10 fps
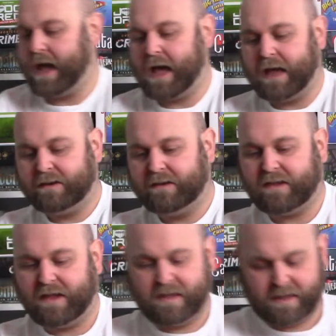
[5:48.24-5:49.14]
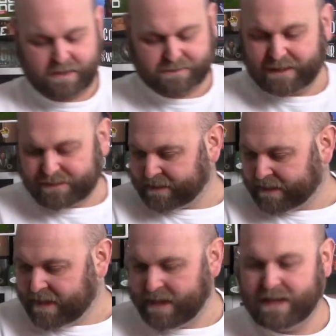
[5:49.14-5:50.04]
And
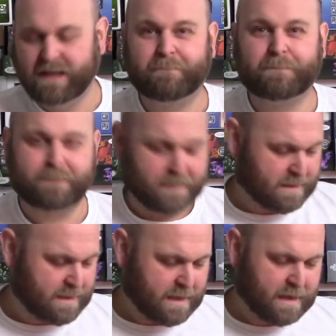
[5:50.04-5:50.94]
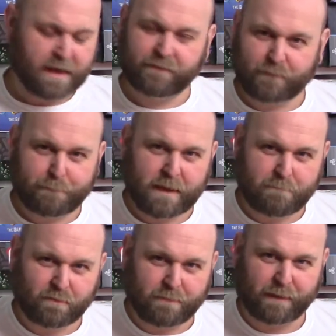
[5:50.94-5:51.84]
essentially, it's for
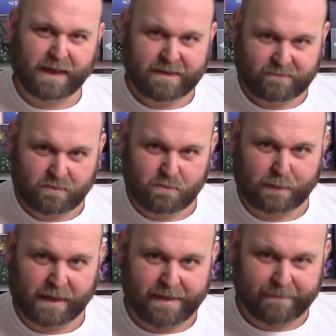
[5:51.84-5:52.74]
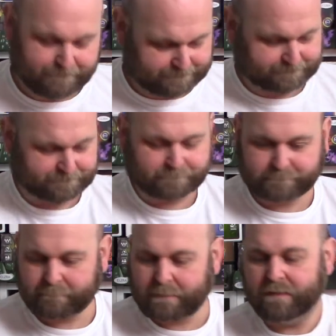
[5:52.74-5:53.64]
people that play it 2-player.
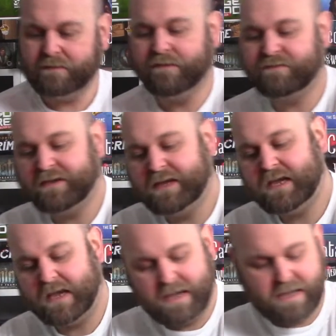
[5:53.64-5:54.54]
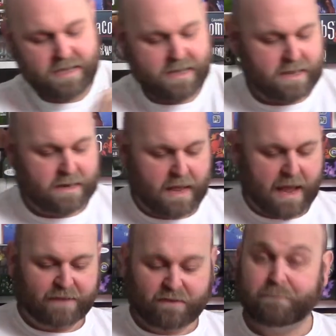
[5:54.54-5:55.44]
You see,
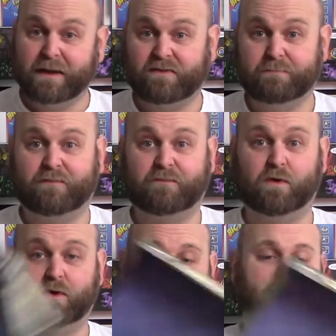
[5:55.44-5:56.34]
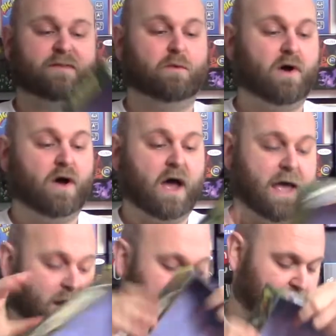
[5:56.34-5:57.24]
as I mentioned before, there were a
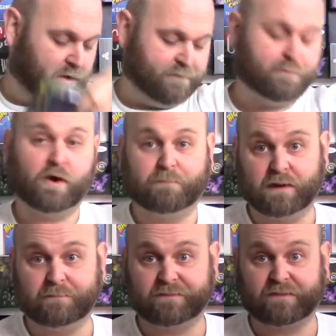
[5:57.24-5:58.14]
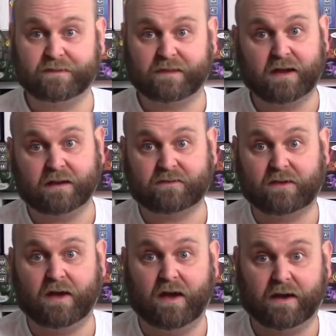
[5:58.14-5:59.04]
hell of a lot of problems that
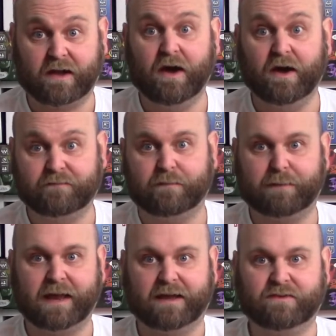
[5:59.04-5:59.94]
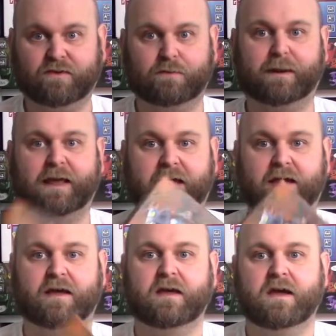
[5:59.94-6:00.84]
occurred from playing
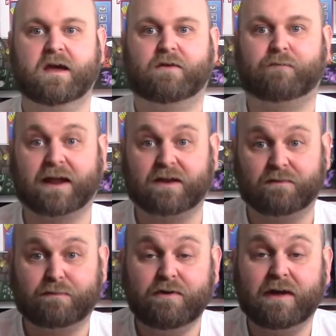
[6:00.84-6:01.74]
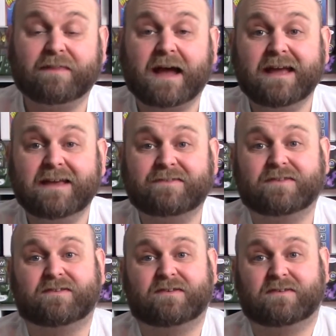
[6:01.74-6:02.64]
2-player regular route, and that is the
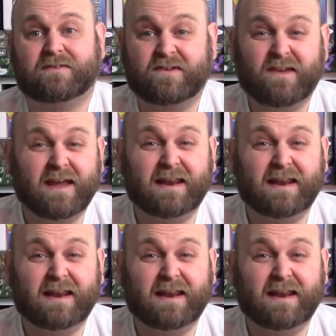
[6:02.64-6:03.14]
sheer